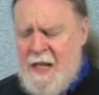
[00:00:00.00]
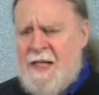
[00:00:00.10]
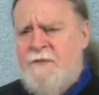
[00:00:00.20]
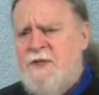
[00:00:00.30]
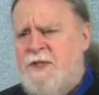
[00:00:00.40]

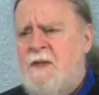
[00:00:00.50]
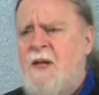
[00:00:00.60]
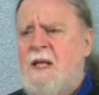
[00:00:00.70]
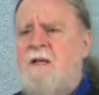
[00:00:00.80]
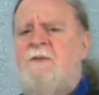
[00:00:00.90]
Now, if you're still
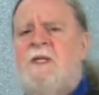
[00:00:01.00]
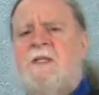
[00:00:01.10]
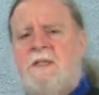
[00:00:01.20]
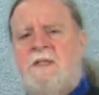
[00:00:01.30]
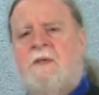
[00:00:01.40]
not
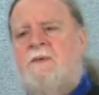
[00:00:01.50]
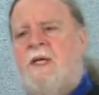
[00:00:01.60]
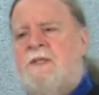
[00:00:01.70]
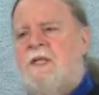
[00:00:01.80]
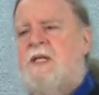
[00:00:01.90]
convinced, consider
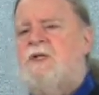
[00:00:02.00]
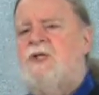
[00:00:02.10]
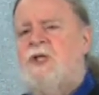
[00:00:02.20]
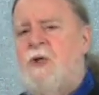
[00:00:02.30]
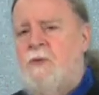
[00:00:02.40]
this. In
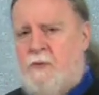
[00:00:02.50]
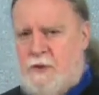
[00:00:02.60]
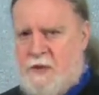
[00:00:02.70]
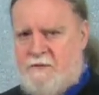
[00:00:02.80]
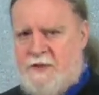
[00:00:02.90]

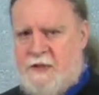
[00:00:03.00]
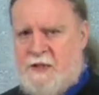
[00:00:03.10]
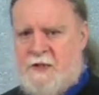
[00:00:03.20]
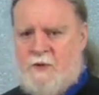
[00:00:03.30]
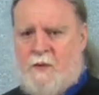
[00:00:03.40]
June of
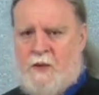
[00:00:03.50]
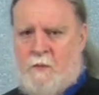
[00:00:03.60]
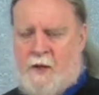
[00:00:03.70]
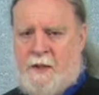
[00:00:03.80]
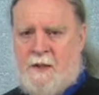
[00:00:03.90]

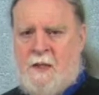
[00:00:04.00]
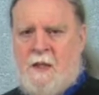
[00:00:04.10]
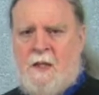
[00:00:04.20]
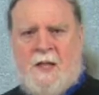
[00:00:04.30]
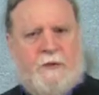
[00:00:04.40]
1621,
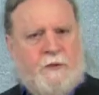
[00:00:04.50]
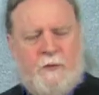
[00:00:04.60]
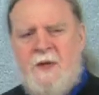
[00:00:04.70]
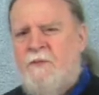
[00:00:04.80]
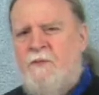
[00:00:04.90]
like
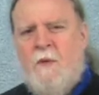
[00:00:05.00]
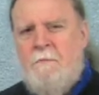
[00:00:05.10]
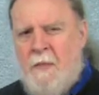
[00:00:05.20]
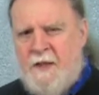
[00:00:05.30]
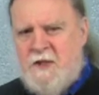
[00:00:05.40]
three or four
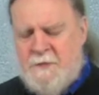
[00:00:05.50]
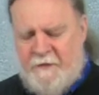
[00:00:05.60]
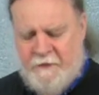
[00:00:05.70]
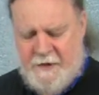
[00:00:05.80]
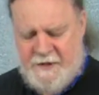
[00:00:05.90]
months
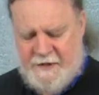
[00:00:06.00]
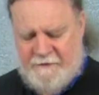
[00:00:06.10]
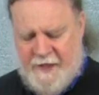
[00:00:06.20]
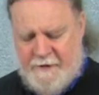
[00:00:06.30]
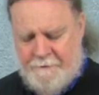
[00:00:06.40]
before this
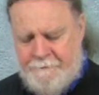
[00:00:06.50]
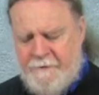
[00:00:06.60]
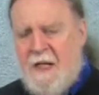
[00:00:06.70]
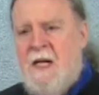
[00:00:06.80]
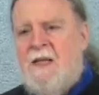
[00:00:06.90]
event,
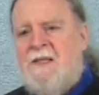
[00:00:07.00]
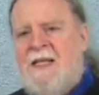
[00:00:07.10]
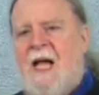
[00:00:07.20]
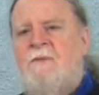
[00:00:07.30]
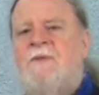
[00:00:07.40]
the
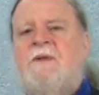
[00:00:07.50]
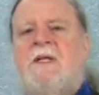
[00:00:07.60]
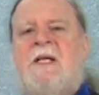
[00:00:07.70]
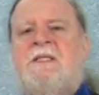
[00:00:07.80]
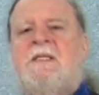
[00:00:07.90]
town felt
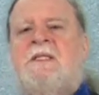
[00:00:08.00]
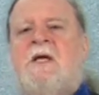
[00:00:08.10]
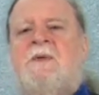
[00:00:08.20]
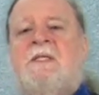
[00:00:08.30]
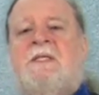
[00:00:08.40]
it
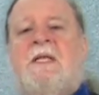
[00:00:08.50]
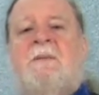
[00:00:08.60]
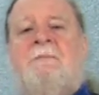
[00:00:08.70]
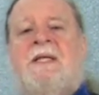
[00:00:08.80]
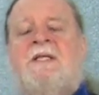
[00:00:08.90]
necessary to send a
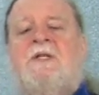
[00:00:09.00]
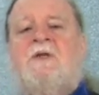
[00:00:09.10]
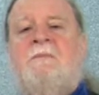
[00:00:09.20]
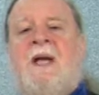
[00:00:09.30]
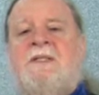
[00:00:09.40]
message
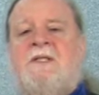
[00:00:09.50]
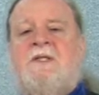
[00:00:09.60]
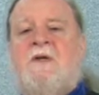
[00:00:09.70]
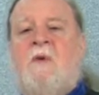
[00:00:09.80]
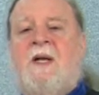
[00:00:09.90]
to
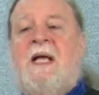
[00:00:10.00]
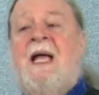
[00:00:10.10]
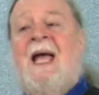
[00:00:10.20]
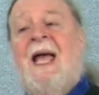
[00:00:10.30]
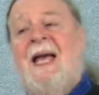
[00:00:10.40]
Massasoit
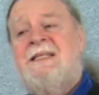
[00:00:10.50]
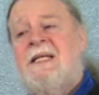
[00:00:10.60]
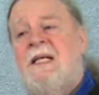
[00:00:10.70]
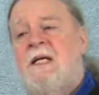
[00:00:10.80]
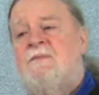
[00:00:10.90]

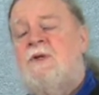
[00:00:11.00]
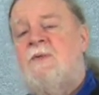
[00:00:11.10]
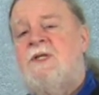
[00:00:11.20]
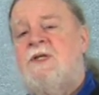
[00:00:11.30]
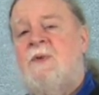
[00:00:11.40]
asking him to
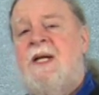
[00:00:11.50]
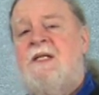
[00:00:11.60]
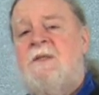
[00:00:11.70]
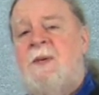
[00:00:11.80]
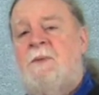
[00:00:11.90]
restrain
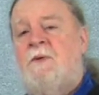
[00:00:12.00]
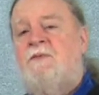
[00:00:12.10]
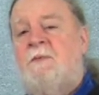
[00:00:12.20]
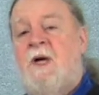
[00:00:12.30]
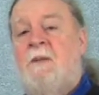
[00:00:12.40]
his people
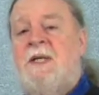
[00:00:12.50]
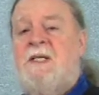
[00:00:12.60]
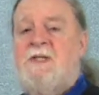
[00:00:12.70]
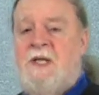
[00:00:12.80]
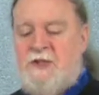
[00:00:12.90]
from coming
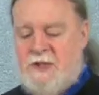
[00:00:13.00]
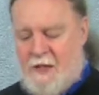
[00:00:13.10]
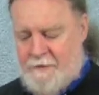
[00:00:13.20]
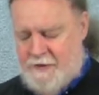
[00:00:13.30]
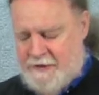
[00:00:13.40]
in such
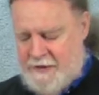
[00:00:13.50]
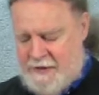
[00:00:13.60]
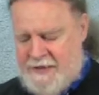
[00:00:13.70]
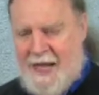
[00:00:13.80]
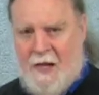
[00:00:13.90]
numbers to the
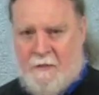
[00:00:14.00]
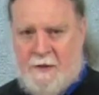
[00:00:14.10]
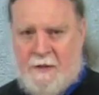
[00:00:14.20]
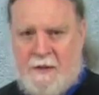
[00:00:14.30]
town.